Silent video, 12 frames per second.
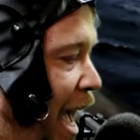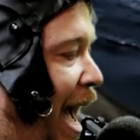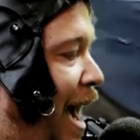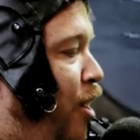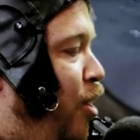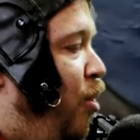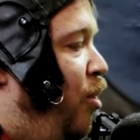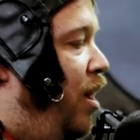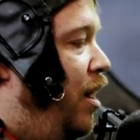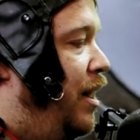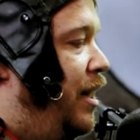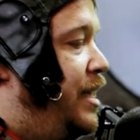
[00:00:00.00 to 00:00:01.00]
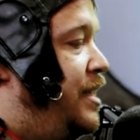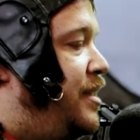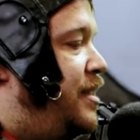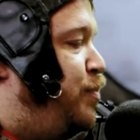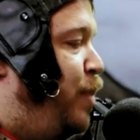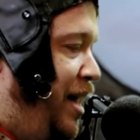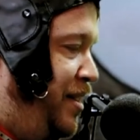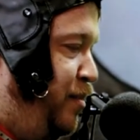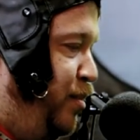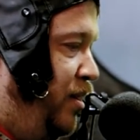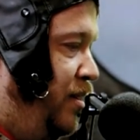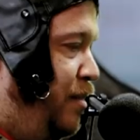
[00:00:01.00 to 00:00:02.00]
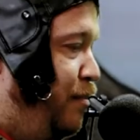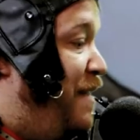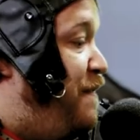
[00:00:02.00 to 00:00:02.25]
How is this possible? My